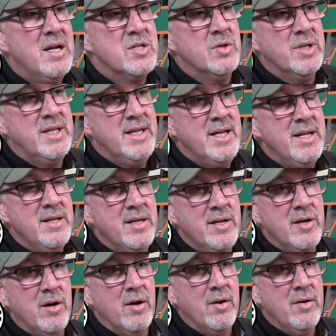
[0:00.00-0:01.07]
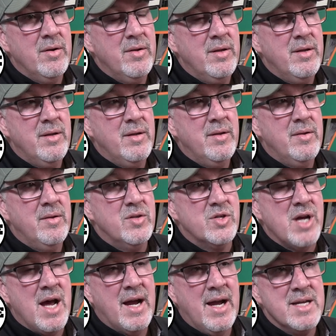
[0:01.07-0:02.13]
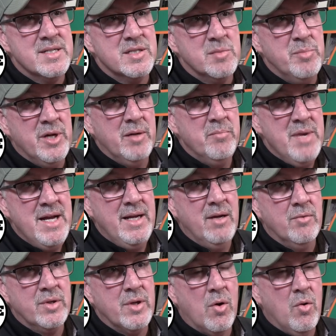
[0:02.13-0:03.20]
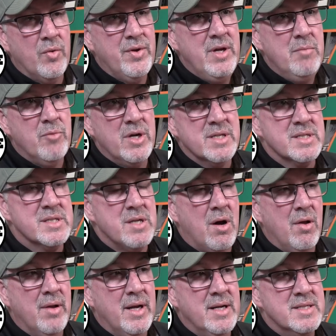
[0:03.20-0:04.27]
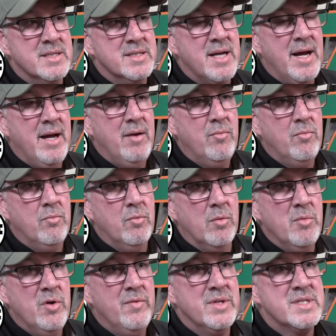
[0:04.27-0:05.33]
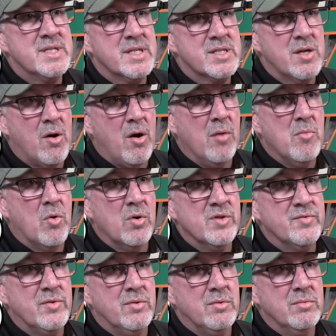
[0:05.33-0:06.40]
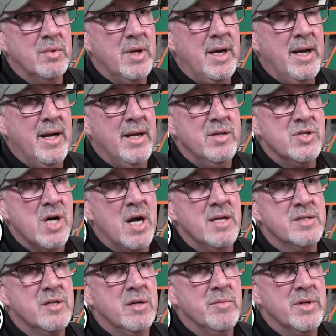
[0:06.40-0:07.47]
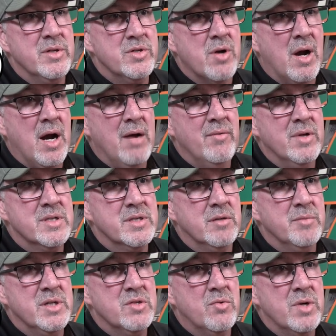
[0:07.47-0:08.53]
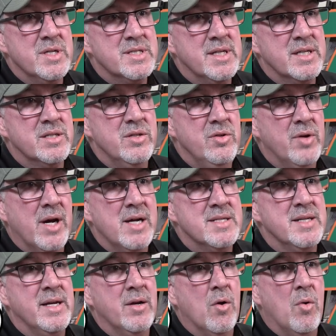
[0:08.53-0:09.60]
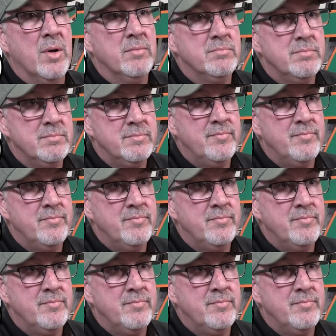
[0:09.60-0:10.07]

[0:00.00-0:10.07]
So at the end of the year, Jack has this big meeting with the whole team, brings us all in. He says, "Hey, we're moving the sixth car to Mooresville, and Johnny's coming to drive, and it's going to be 26, and you guys ain't going."